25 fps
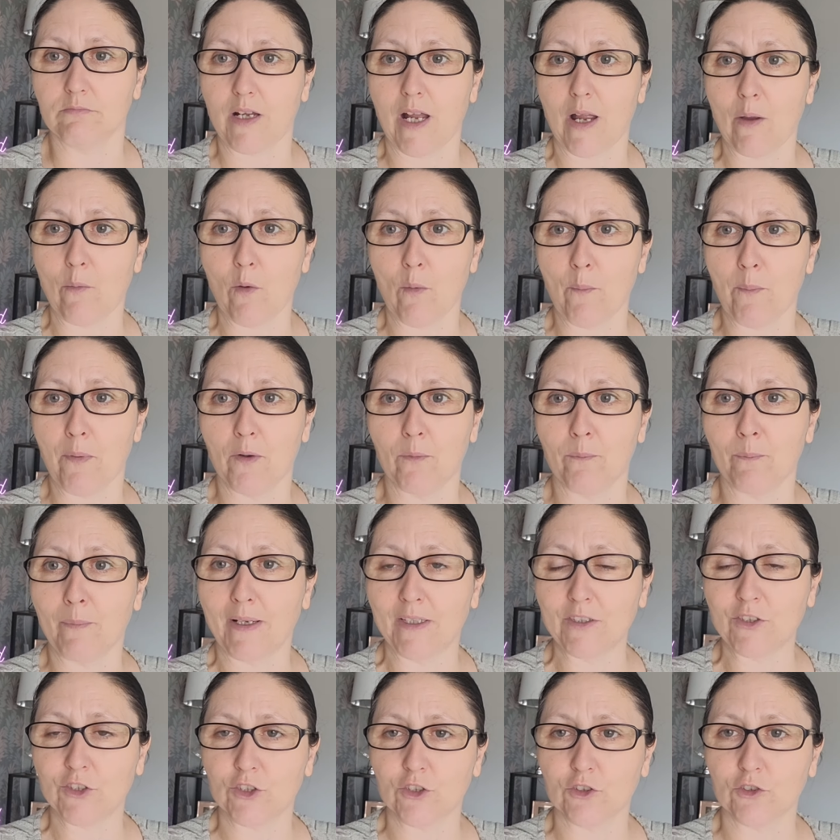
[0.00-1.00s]
i won't put
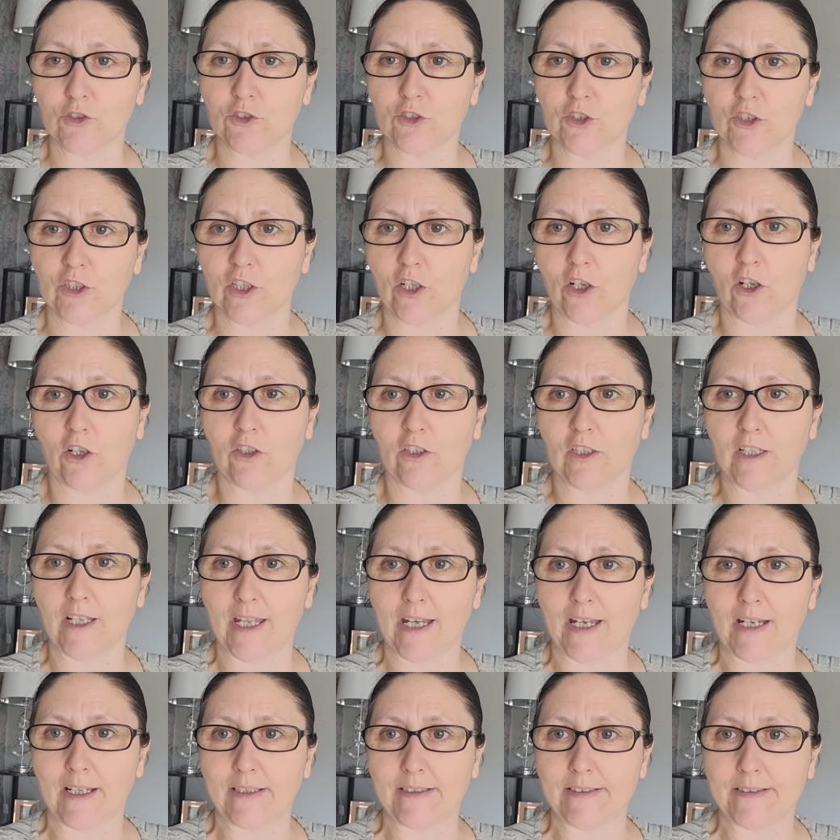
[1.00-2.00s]
my children
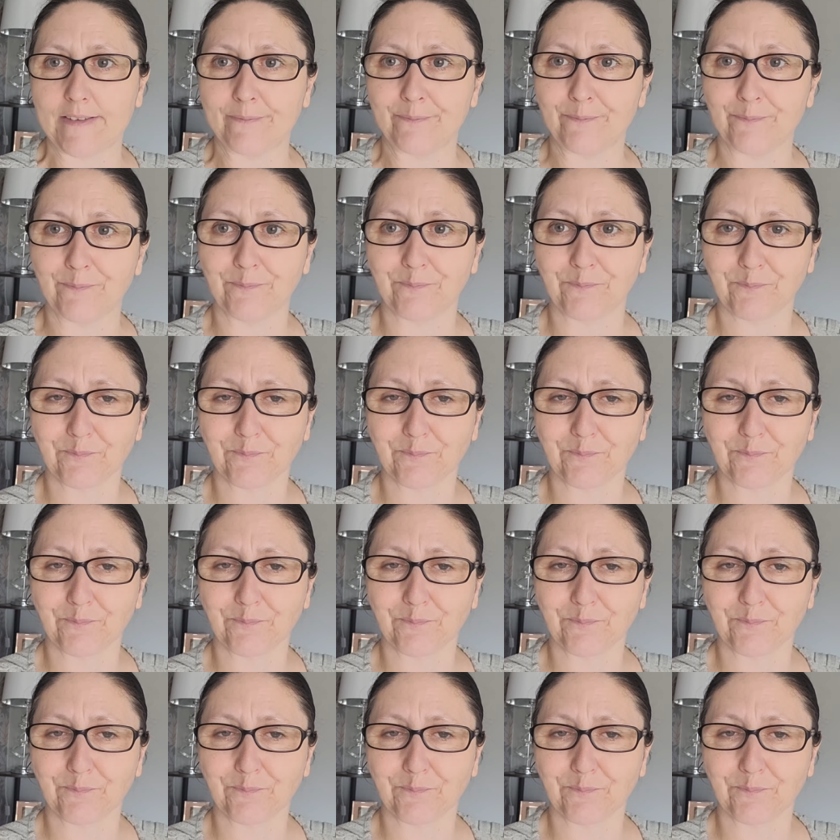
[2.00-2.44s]
online